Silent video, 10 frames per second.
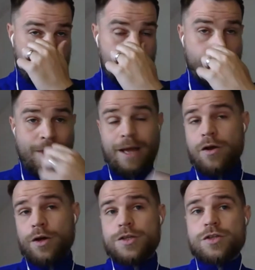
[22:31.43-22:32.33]
Doing that
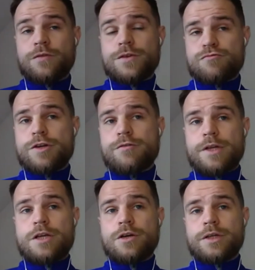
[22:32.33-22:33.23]
kind of stuff is really,
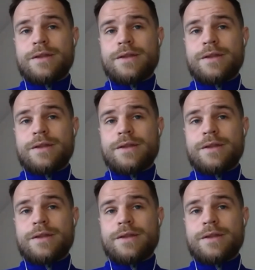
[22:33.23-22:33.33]
really good.